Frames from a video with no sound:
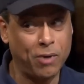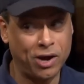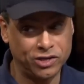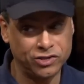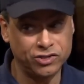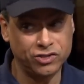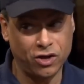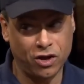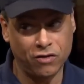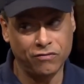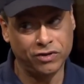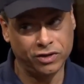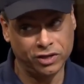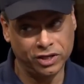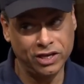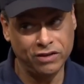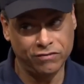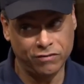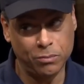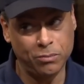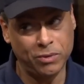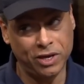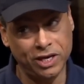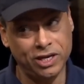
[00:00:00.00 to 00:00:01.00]
my stuff and
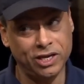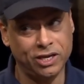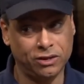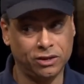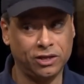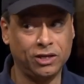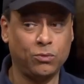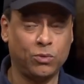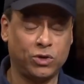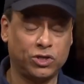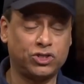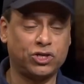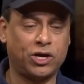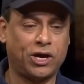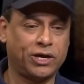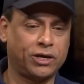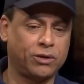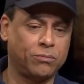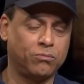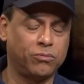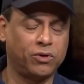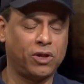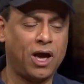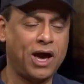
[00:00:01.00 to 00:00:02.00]
leave immediately, which I
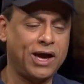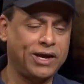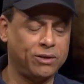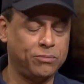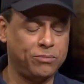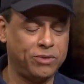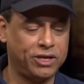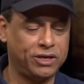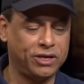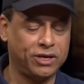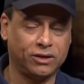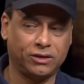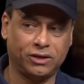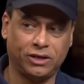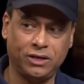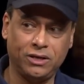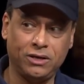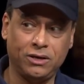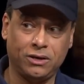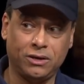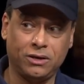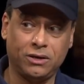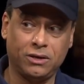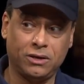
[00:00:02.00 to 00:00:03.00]
complied with. Oh,
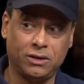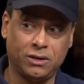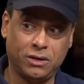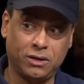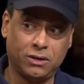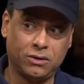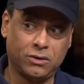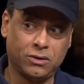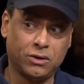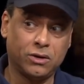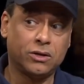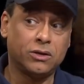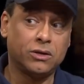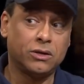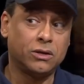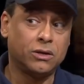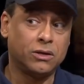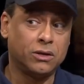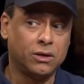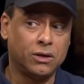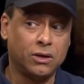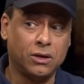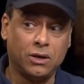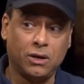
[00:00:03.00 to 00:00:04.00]
something in the desert. What is
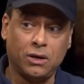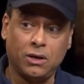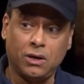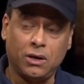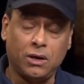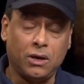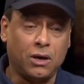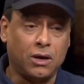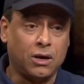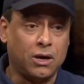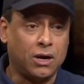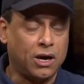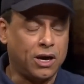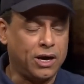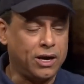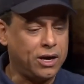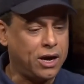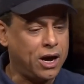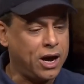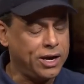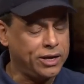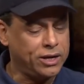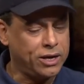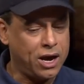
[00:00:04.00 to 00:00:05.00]
that? What do you mean?
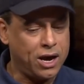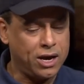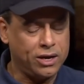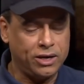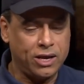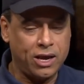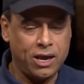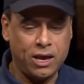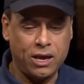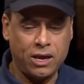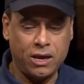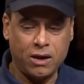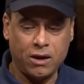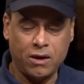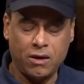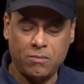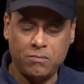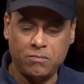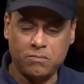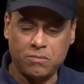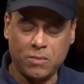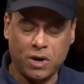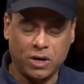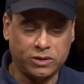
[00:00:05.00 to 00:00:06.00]
I, I got a,
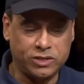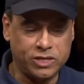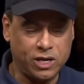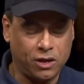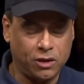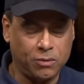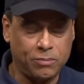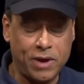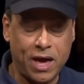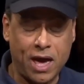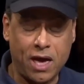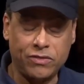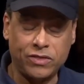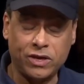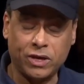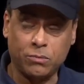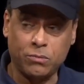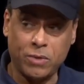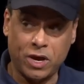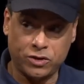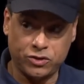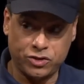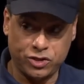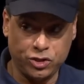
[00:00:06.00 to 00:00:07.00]
um, a telepathic
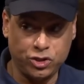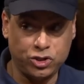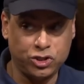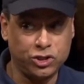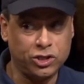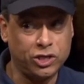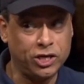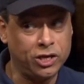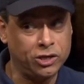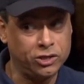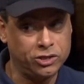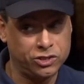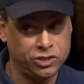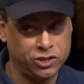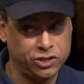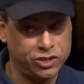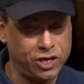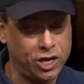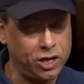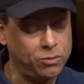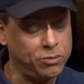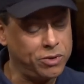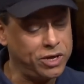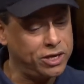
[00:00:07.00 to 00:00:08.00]
message. It
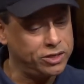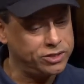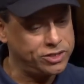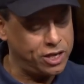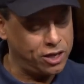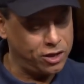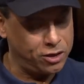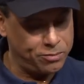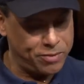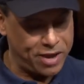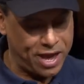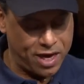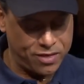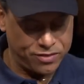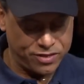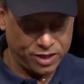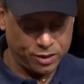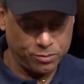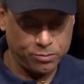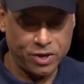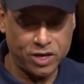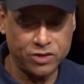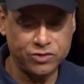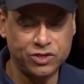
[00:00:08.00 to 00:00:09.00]
sent me a
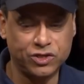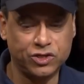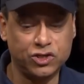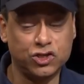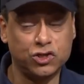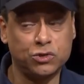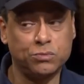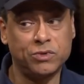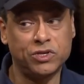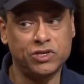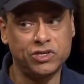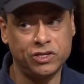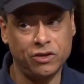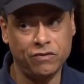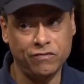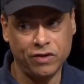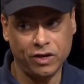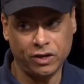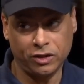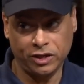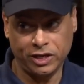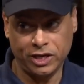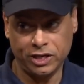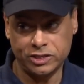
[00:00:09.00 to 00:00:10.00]
telepathic message
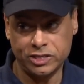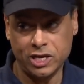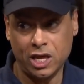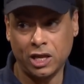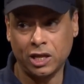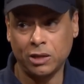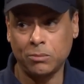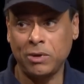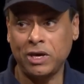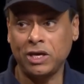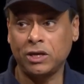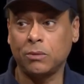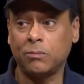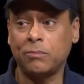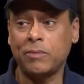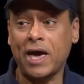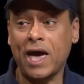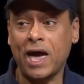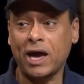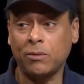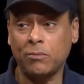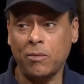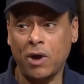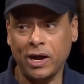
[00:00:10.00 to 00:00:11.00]
specifically telling me to
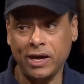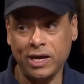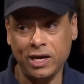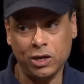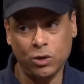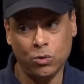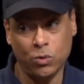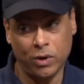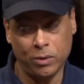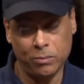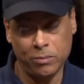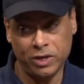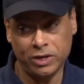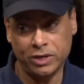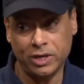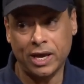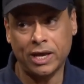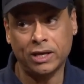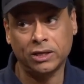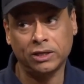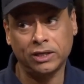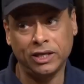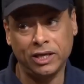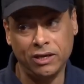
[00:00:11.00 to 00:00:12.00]
pack my equipment
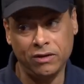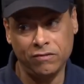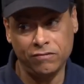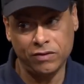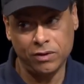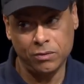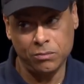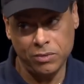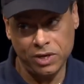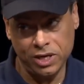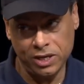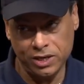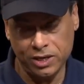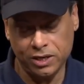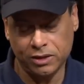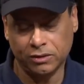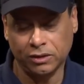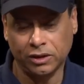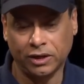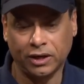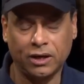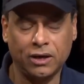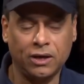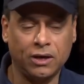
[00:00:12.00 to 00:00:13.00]
and leave
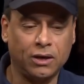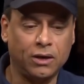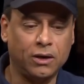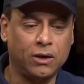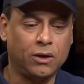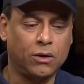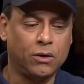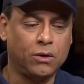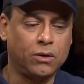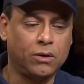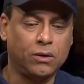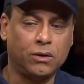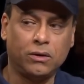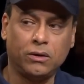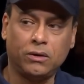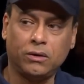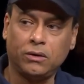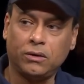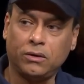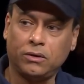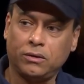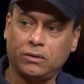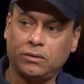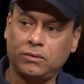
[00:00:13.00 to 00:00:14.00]
immediately.
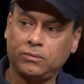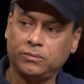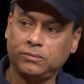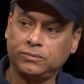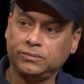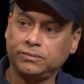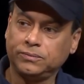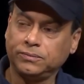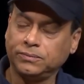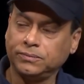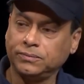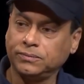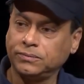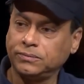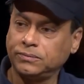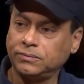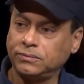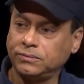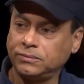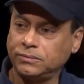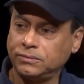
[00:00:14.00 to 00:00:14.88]
Okay, so, so I mean, I mean,